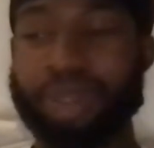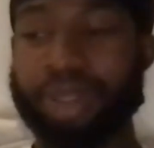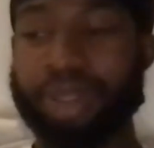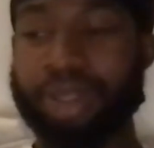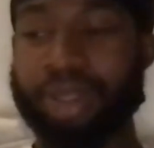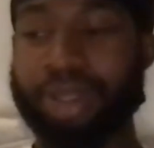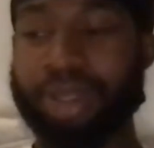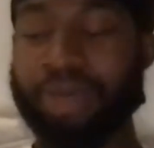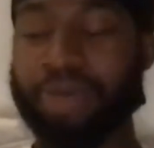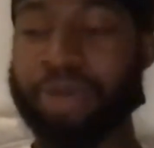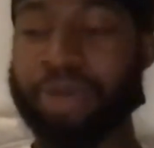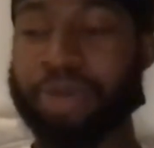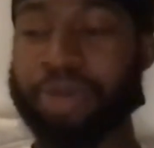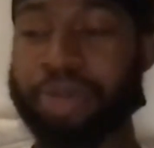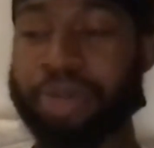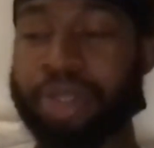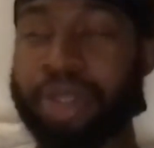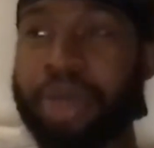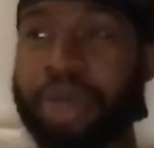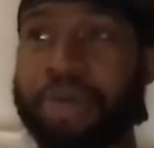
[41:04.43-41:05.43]
I want to
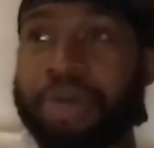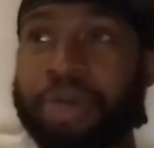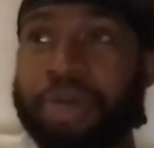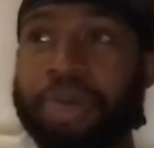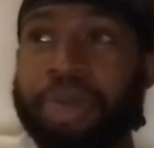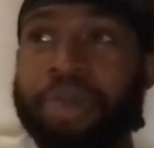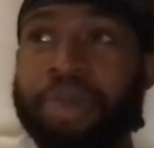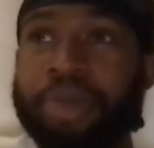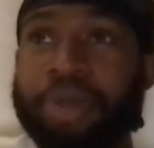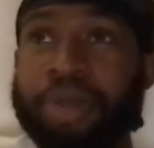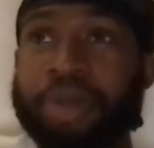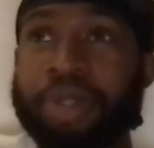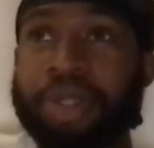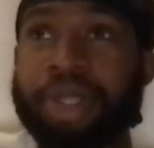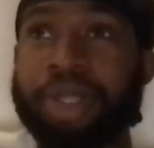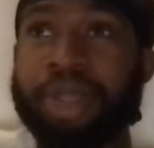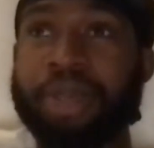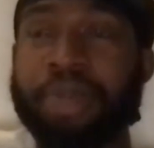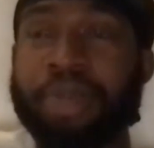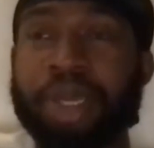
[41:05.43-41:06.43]
be the
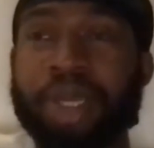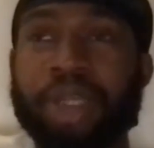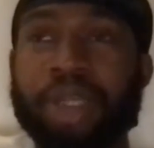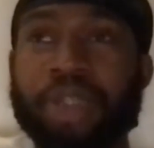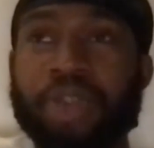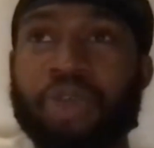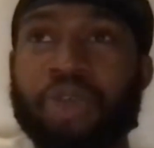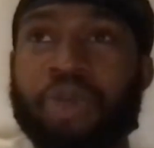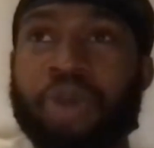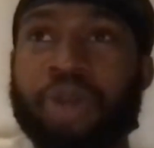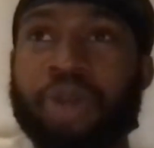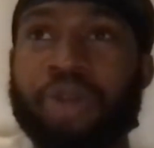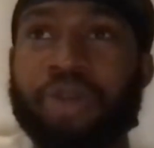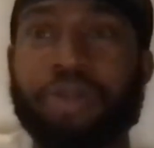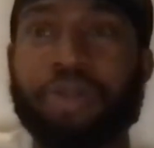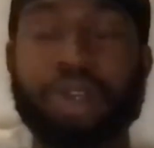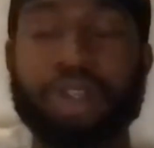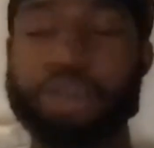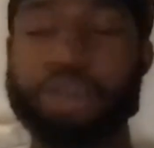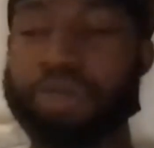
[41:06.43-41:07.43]
biggest on one of
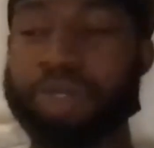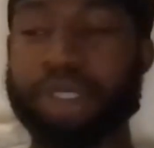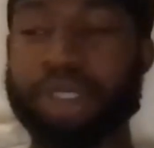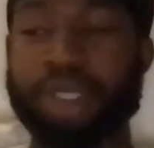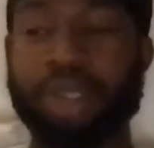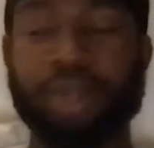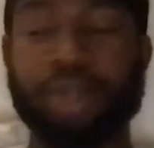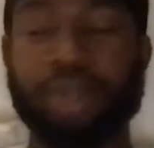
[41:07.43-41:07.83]
100%.